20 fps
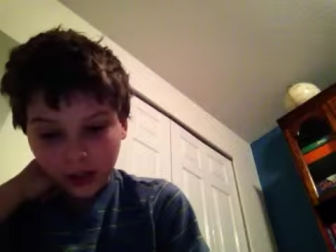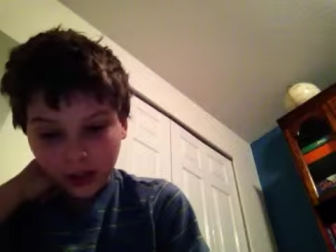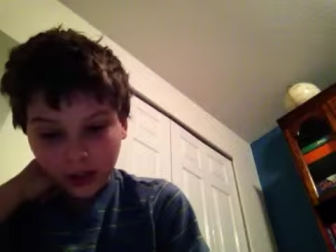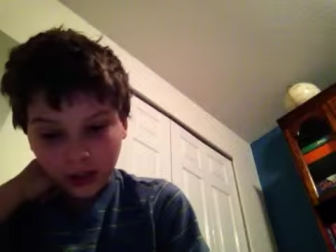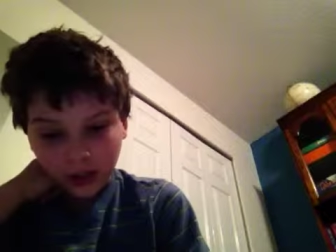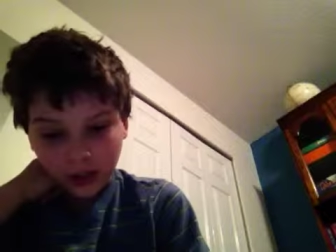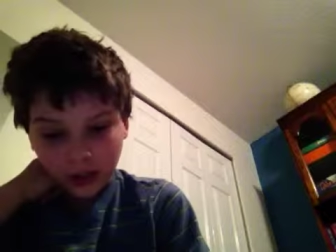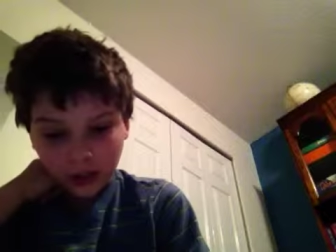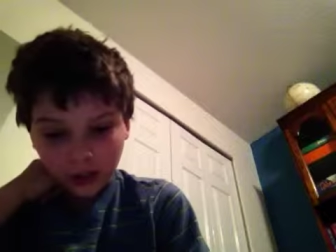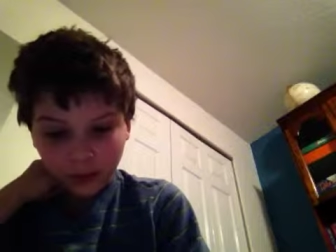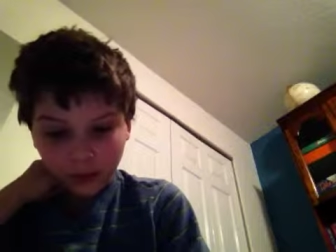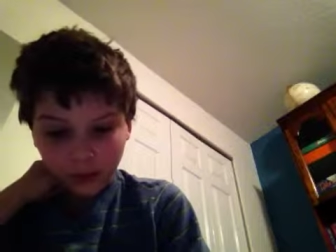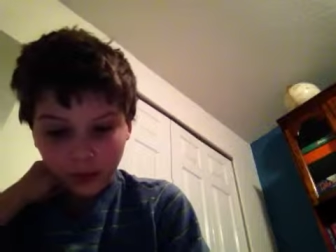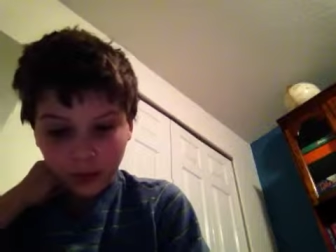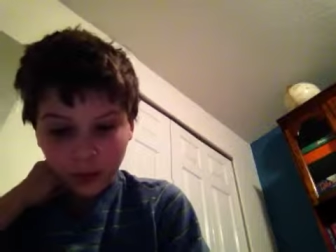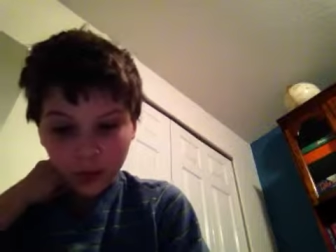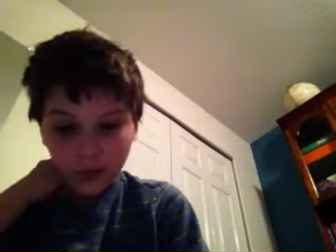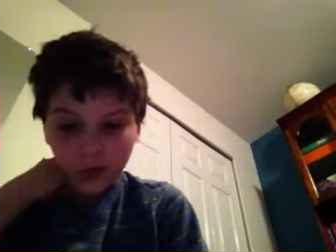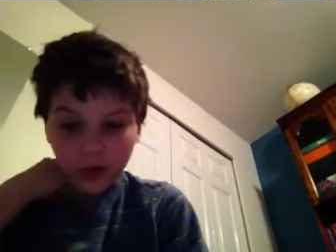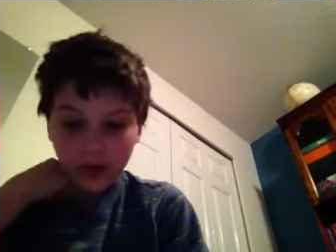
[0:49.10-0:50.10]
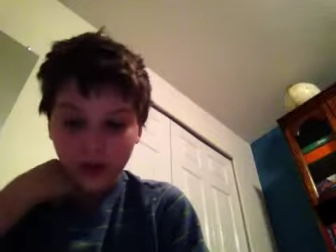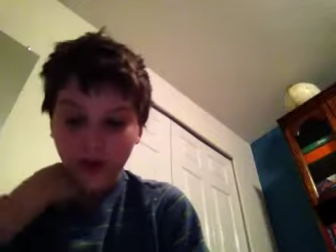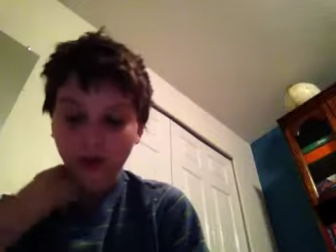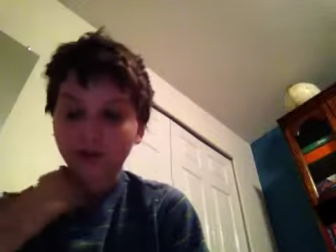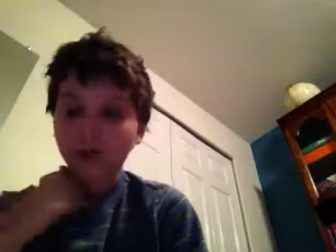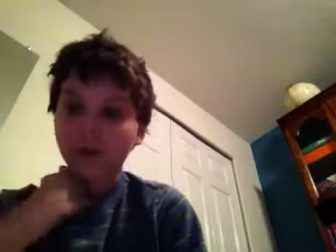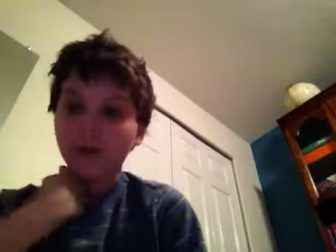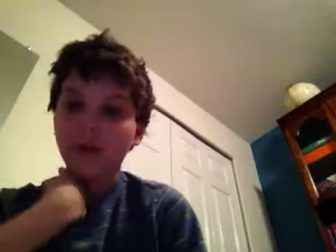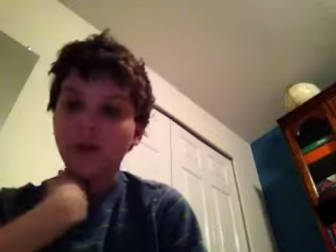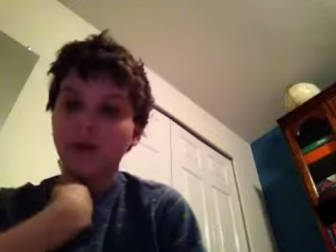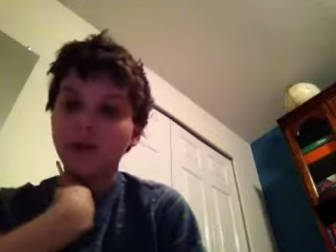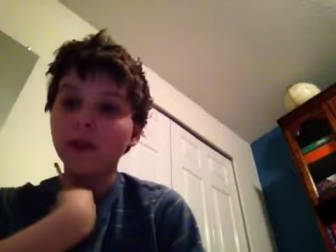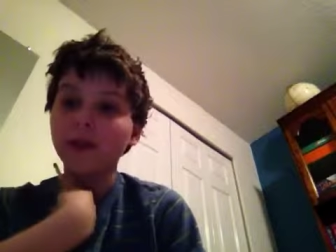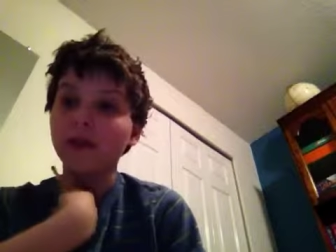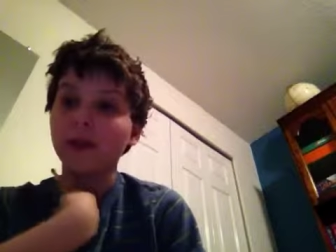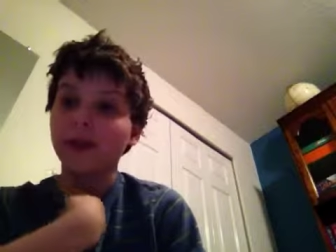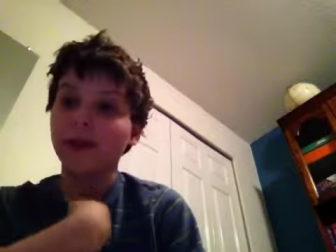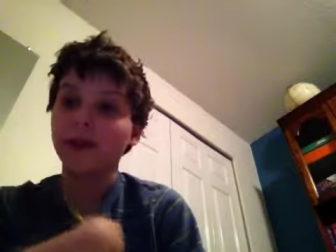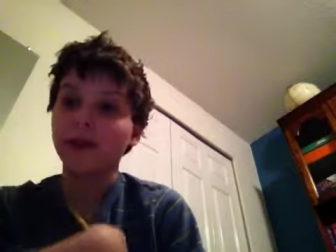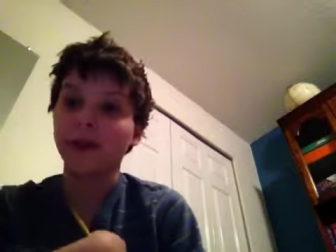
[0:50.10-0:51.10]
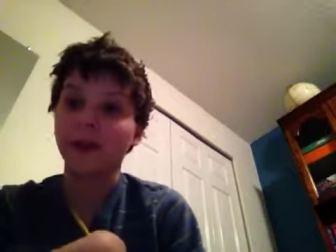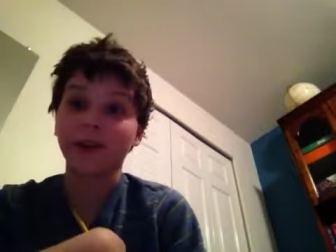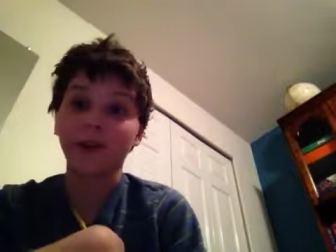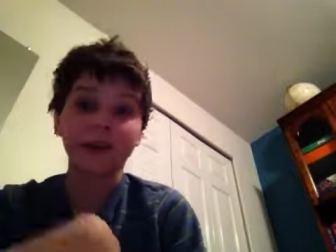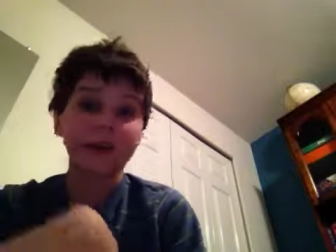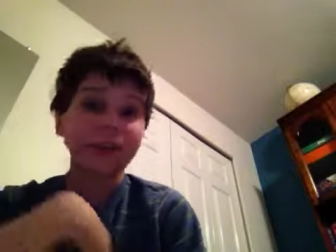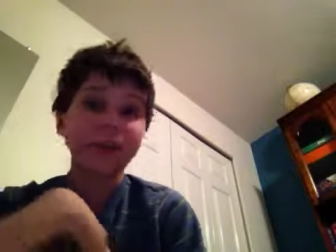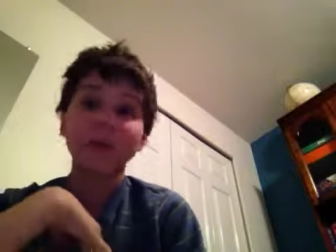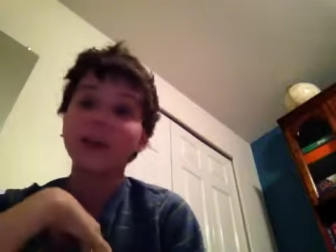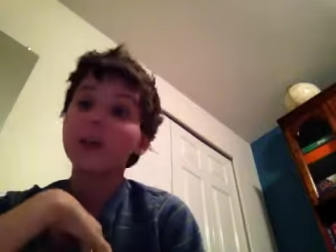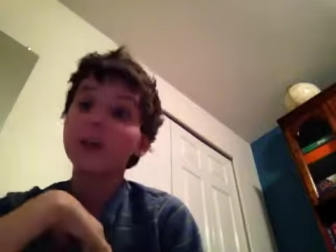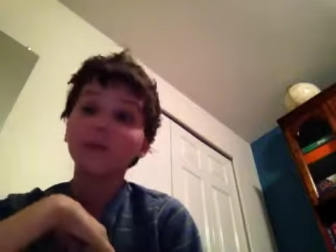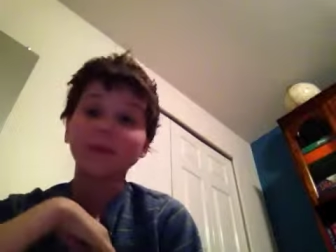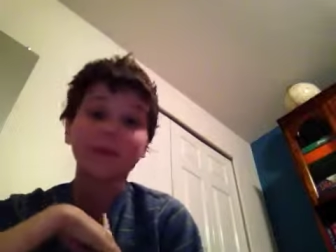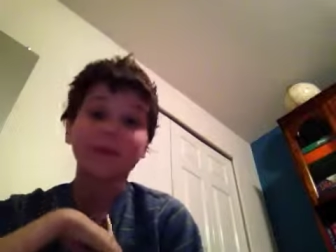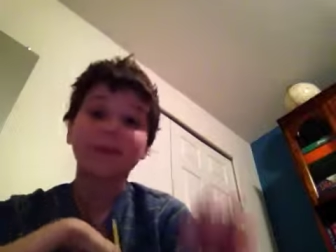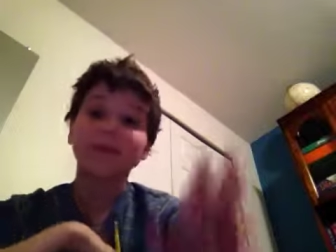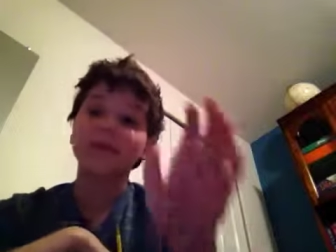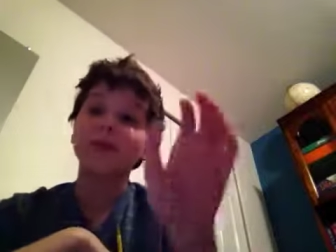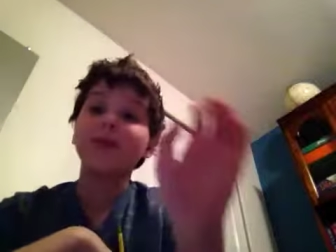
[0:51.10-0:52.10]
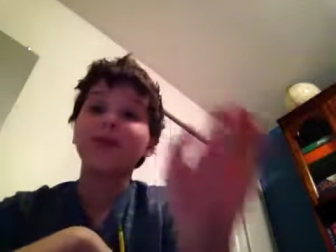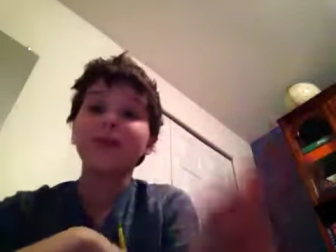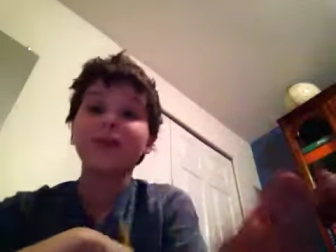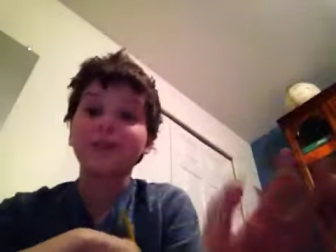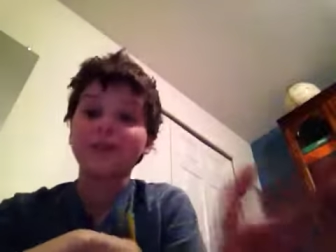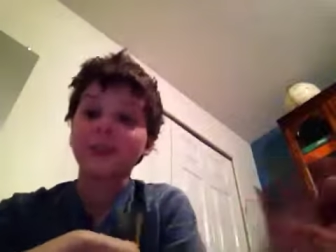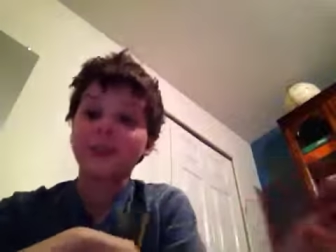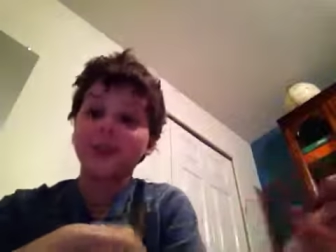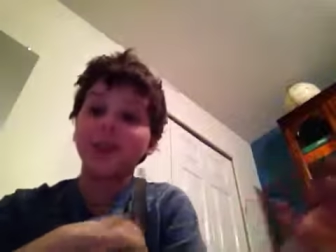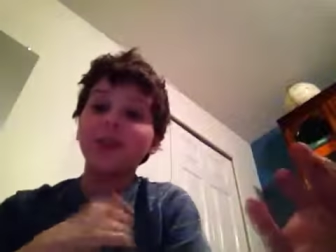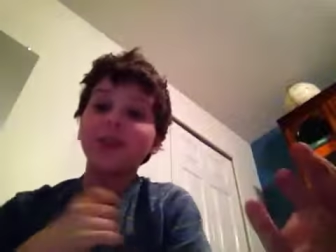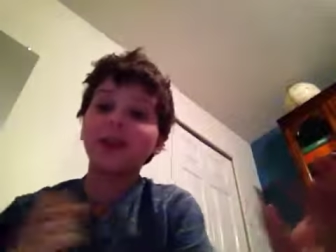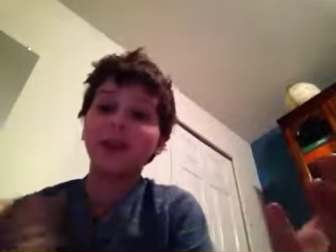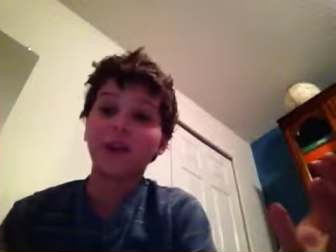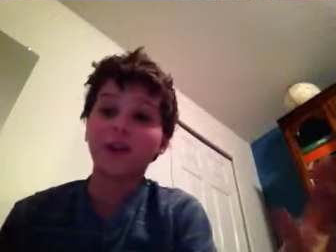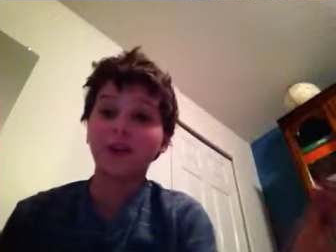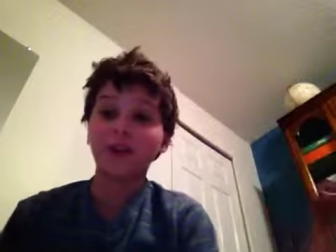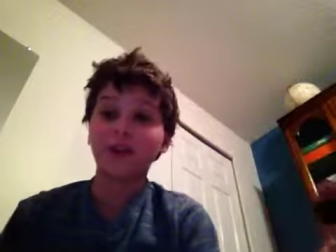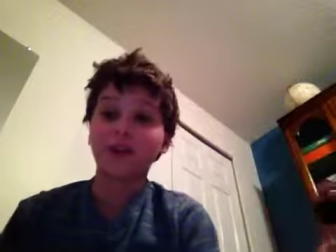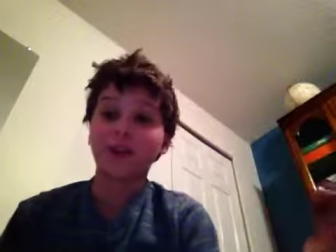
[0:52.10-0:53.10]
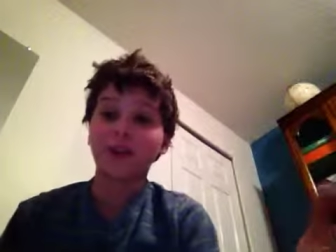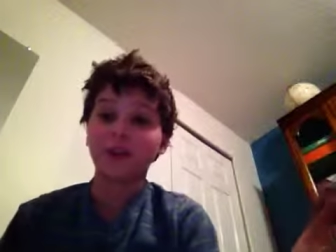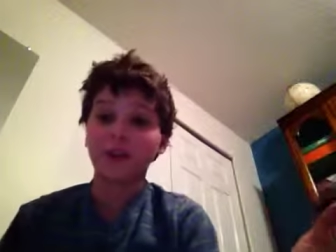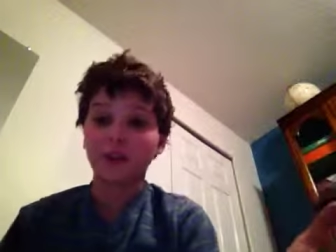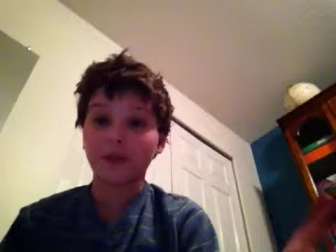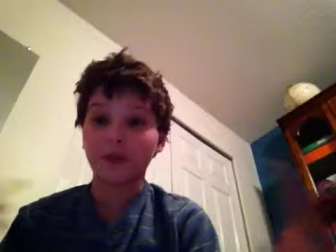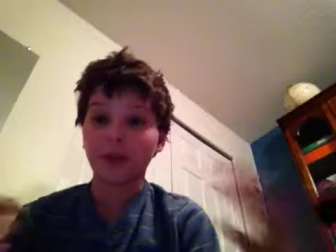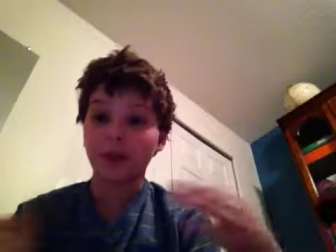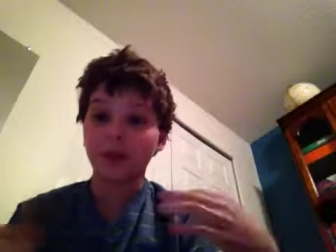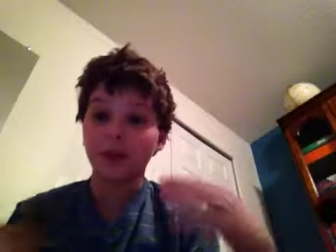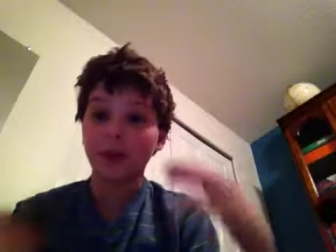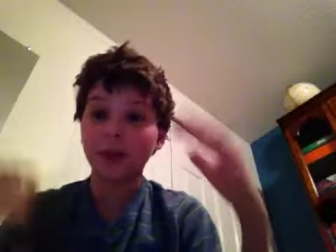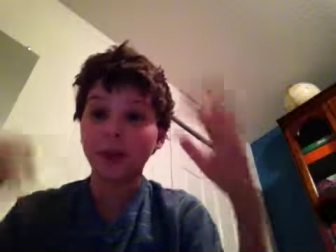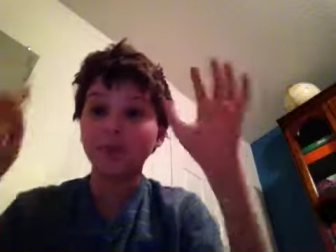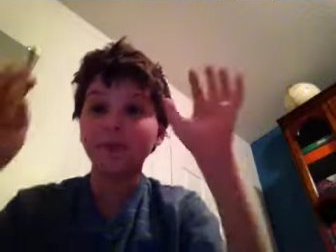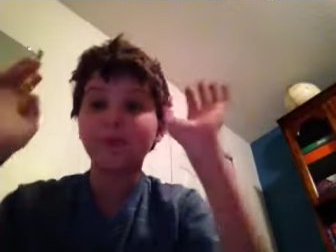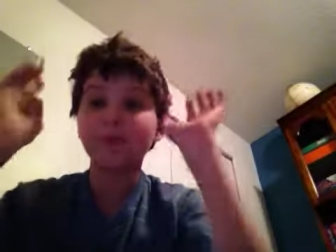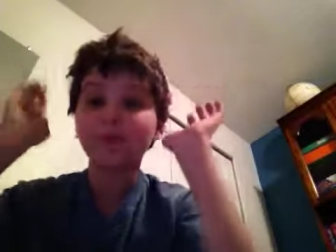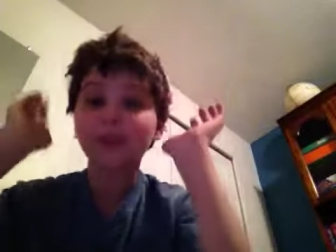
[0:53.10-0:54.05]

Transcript: Um, who is your favorite video game character? For those of you who don't know, I freaking love Kirby.